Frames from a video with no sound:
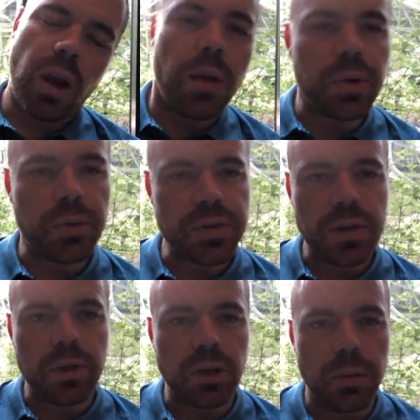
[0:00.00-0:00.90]
been
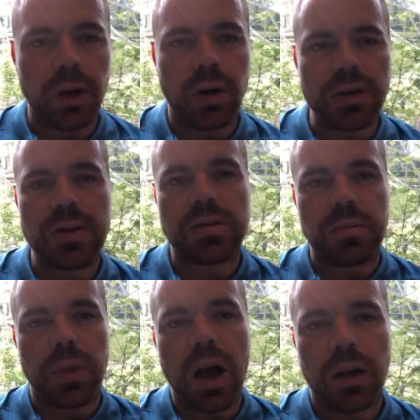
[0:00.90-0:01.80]
receiving a little bit of criticism
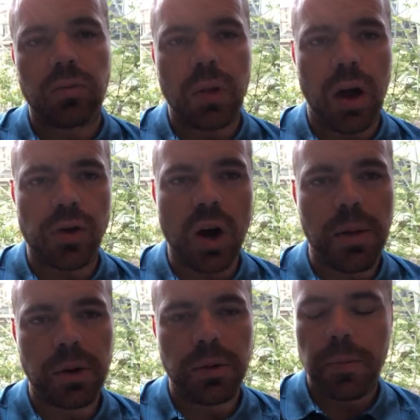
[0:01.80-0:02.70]
behind
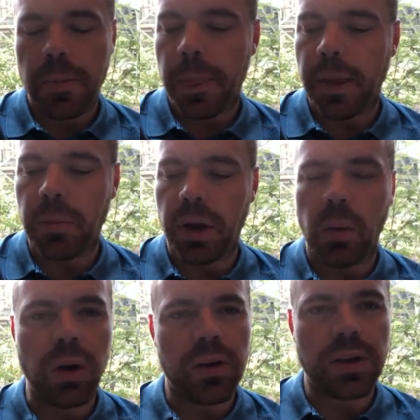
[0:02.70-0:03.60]
Dropple, but
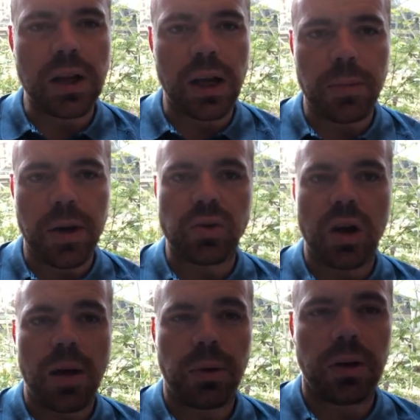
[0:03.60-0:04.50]
one of the things I like about
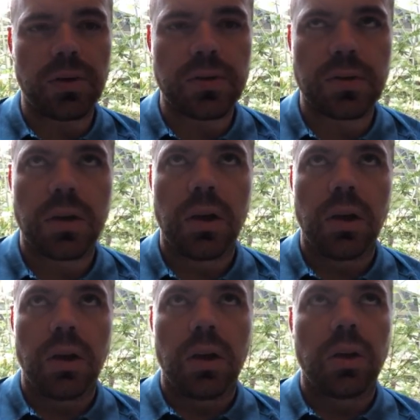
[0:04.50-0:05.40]
Dropple is,
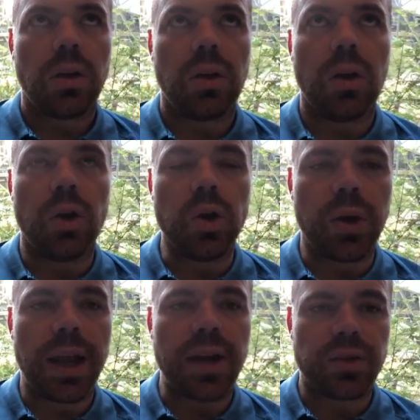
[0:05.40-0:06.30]
you know, you
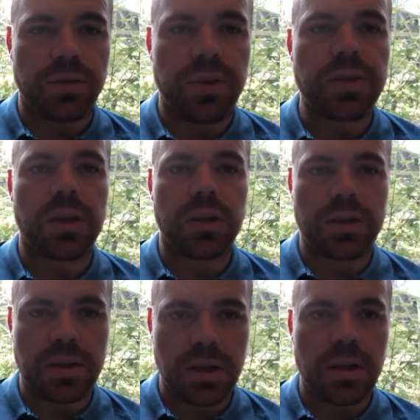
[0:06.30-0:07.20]
can actually physically
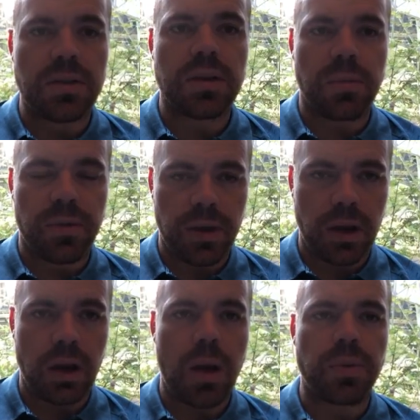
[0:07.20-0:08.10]
see some of
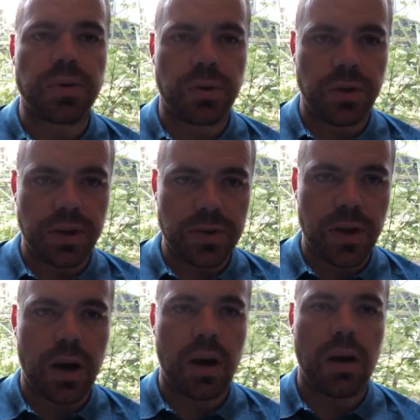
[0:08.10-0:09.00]
the opportunities
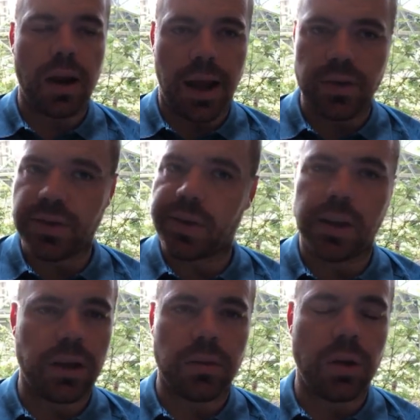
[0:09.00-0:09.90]
there and just
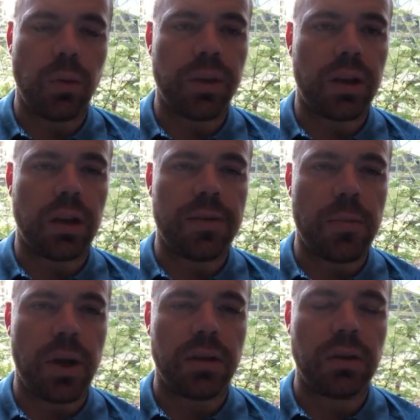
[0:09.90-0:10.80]
click, you know, with the click of a
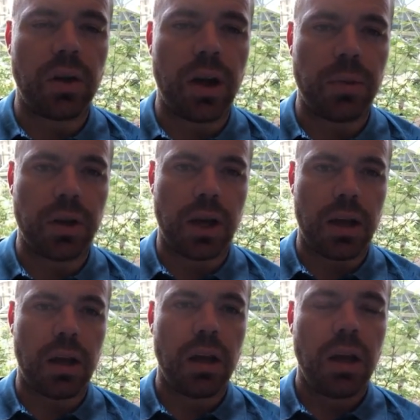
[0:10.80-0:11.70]
button, you're able to kind
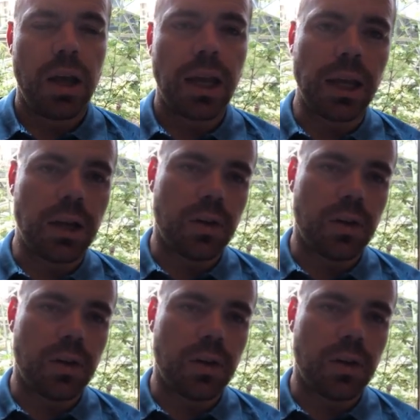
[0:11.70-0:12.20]
of get